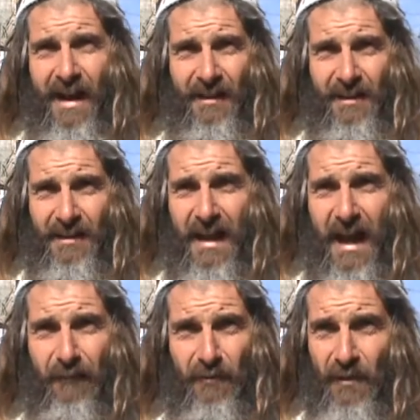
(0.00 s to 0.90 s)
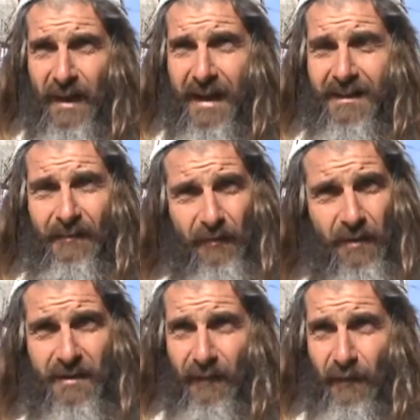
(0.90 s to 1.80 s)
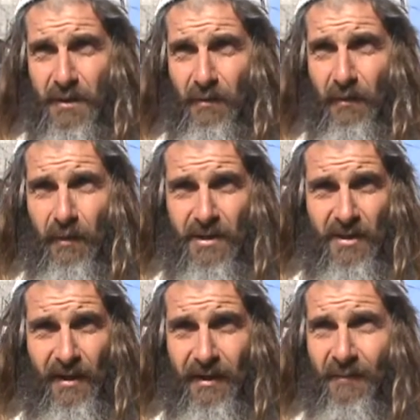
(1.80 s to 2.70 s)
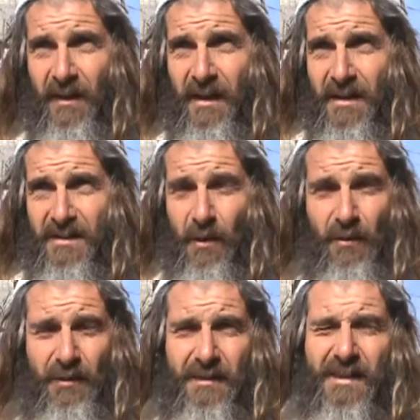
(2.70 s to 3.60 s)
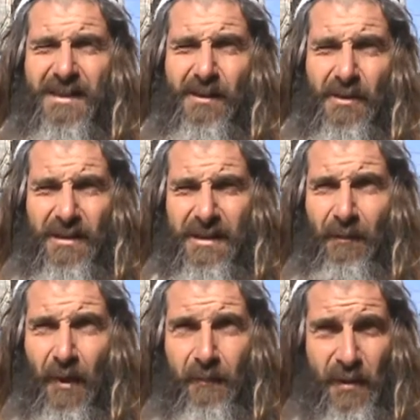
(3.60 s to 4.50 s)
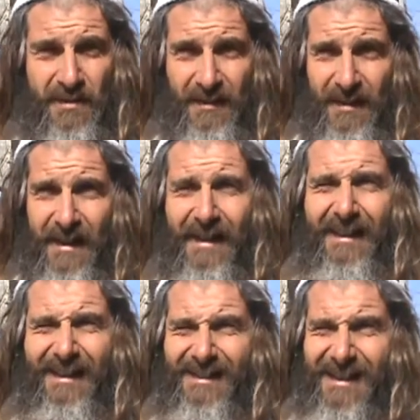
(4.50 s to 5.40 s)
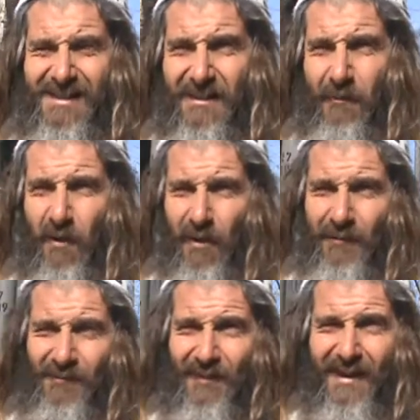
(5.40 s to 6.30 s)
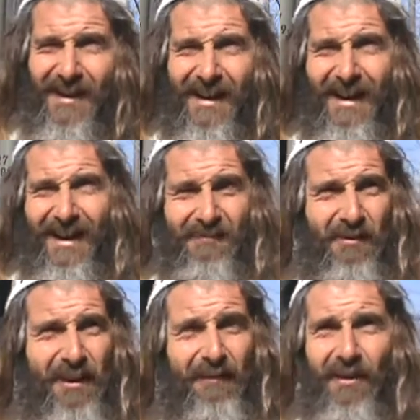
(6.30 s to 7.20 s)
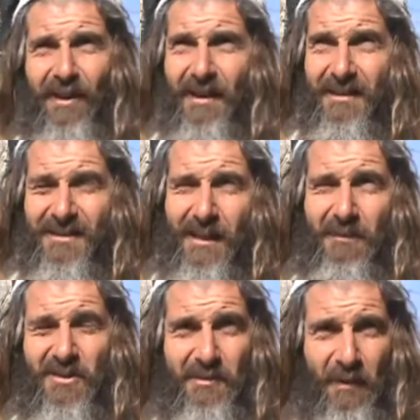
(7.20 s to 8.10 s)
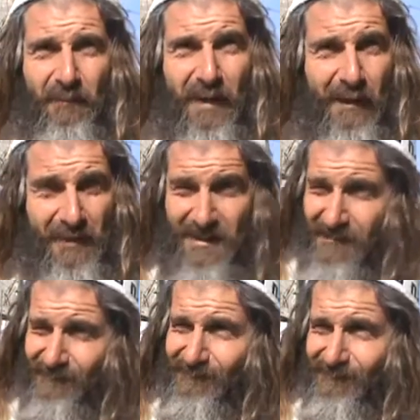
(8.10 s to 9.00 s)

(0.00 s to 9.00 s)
and the day after that, of course, the First World War started. So there's a similar person today that exists in the world, and believe it or not, his name is Shimon Peres,